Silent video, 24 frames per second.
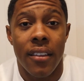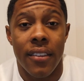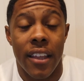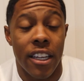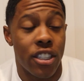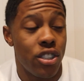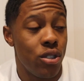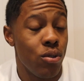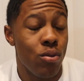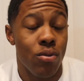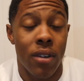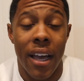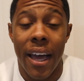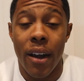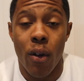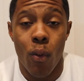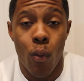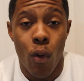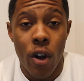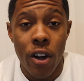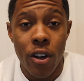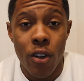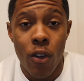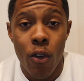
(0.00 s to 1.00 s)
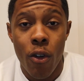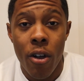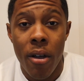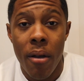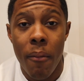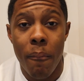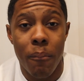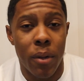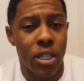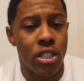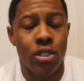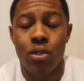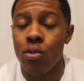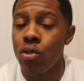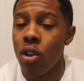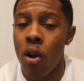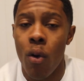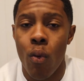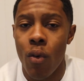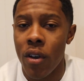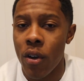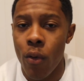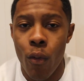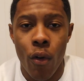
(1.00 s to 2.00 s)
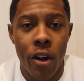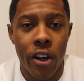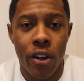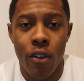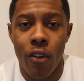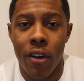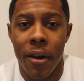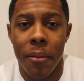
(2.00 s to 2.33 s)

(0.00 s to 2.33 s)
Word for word: that you got to work on, but you don't want to work